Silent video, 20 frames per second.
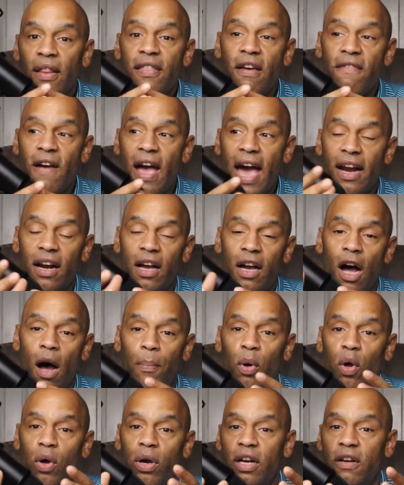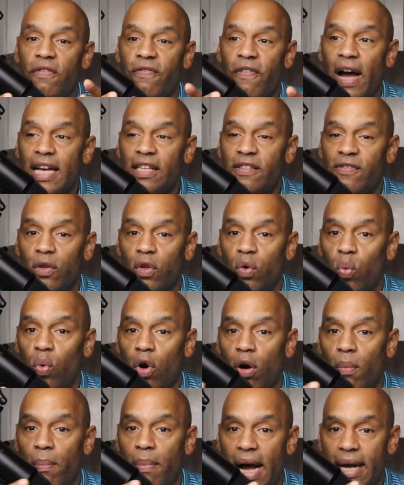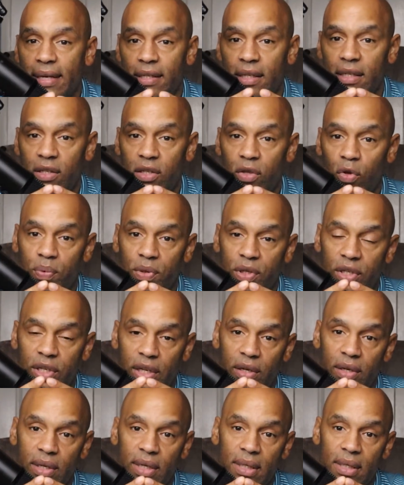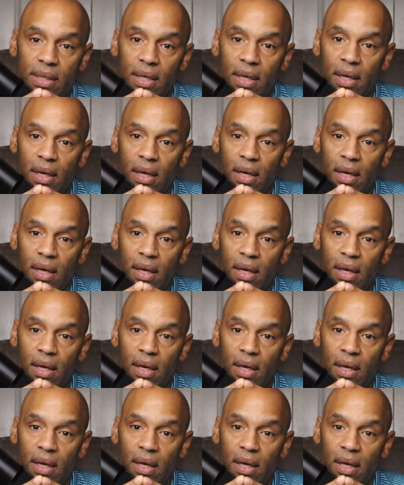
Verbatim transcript: They've had a couple good fights for the World Boxing Super Series,